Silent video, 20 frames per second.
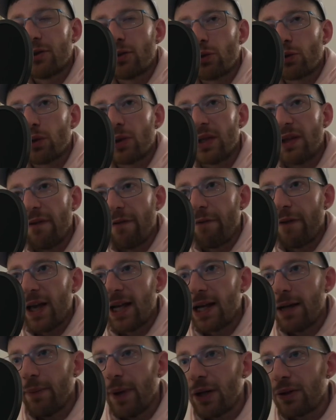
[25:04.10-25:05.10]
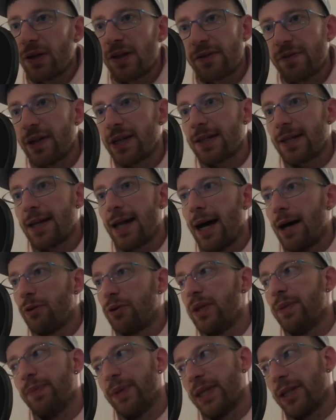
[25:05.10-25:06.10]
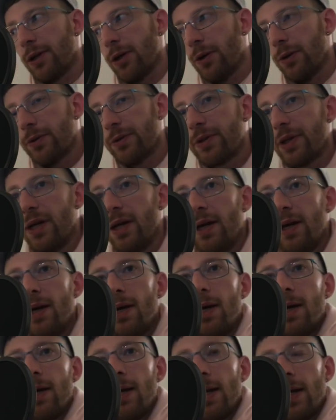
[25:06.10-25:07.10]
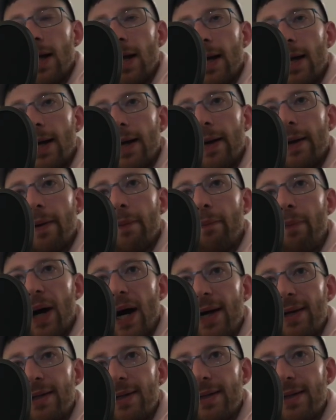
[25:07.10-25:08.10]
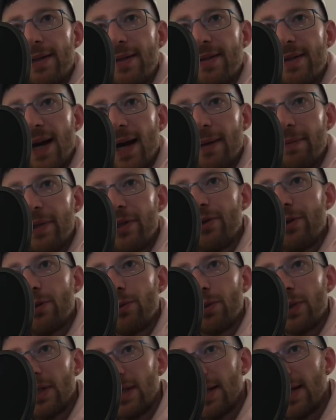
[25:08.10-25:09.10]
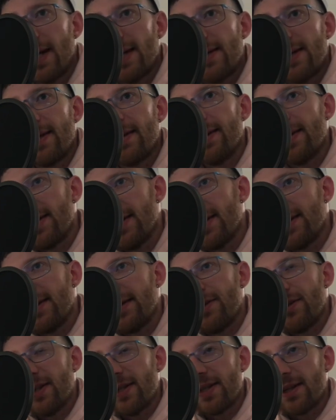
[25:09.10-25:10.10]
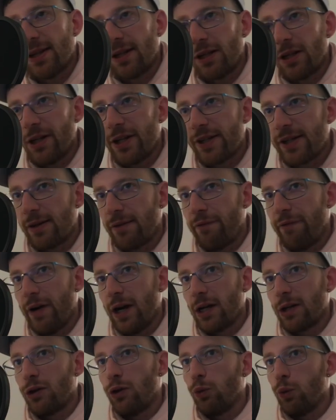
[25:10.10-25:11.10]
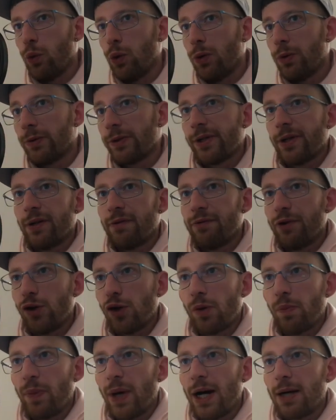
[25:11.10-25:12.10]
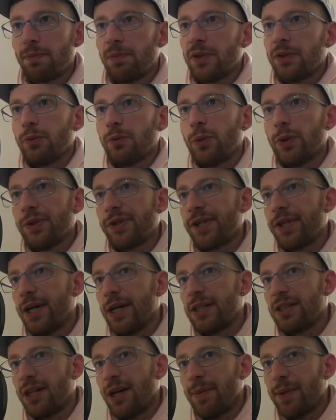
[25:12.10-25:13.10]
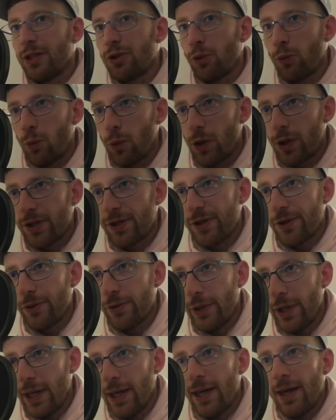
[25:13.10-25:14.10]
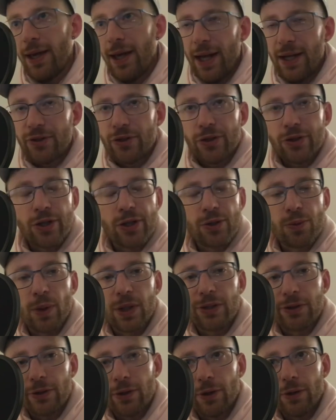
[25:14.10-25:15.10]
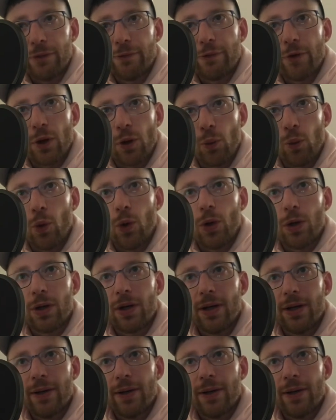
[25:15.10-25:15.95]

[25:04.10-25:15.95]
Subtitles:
truly think about these things and how deep it goes, by the time that you realize that this is just a clusterfuck, the walls of your apartment will start coming towards you and you just want to go for a walk.